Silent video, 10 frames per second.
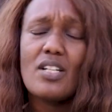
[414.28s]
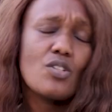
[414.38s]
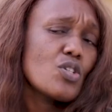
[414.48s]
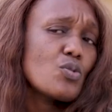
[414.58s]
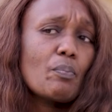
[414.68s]
it
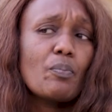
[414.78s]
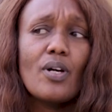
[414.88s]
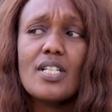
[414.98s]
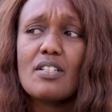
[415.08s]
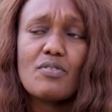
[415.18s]
got to a
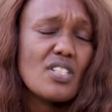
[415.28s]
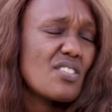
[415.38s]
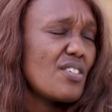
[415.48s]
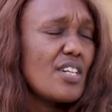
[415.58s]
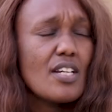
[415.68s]
point after
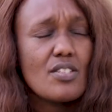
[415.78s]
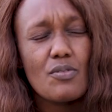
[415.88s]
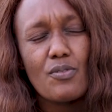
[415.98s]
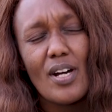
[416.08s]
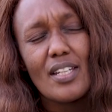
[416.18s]
3 years
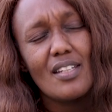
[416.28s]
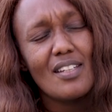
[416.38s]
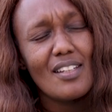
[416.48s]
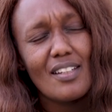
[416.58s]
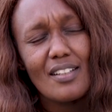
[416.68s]
of
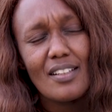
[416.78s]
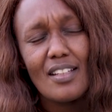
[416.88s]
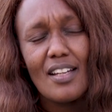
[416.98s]
working,